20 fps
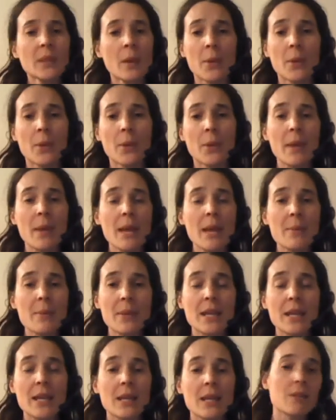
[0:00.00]
but
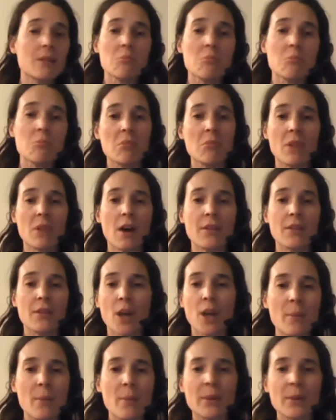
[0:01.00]
maybe other
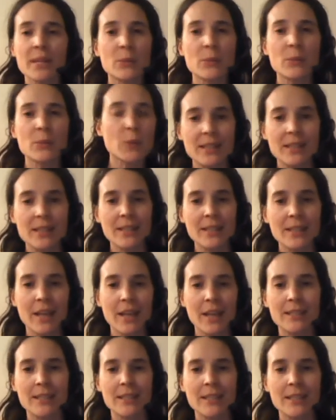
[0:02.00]
companies wouldn't see that
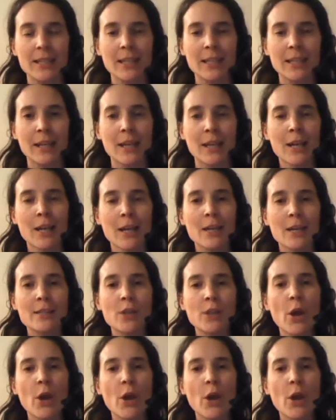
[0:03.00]
as stealing. So